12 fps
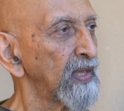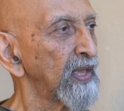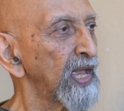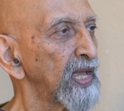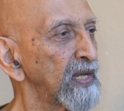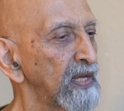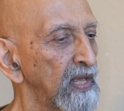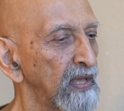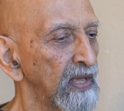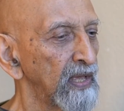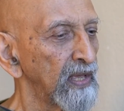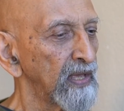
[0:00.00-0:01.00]
And
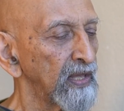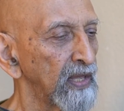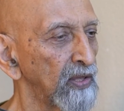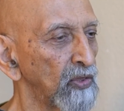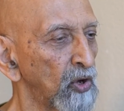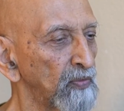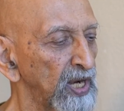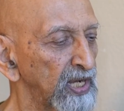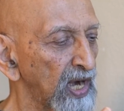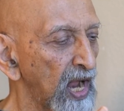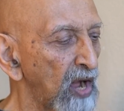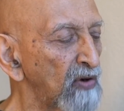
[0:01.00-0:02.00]
no
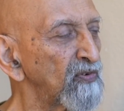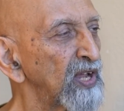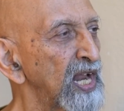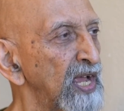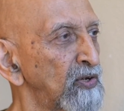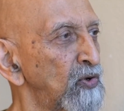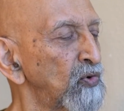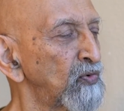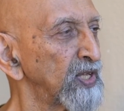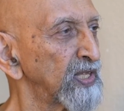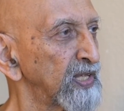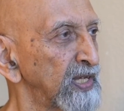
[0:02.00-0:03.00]
matter how well I do
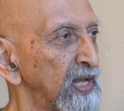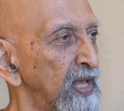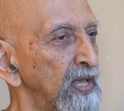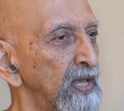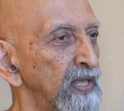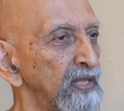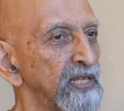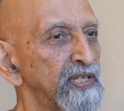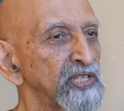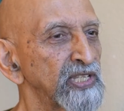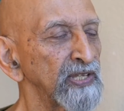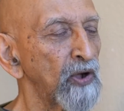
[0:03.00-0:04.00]
with it, it
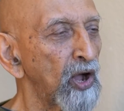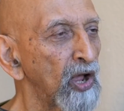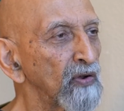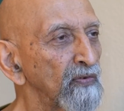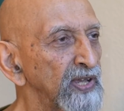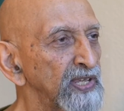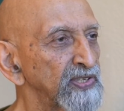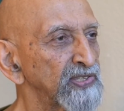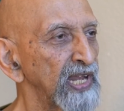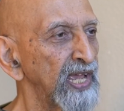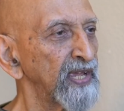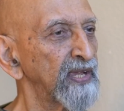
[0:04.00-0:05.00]
is always
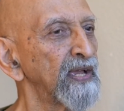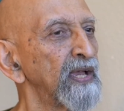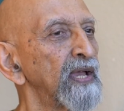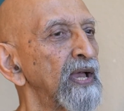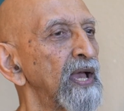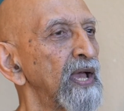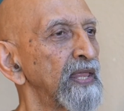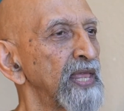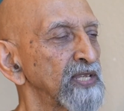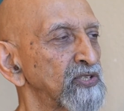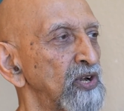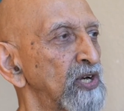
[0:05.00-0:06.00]
like,
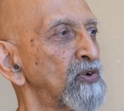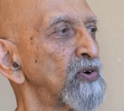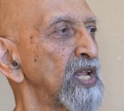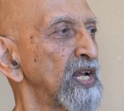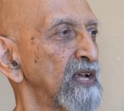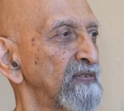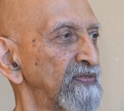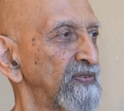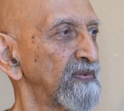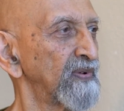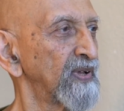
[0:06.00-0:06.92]
that's not good enough.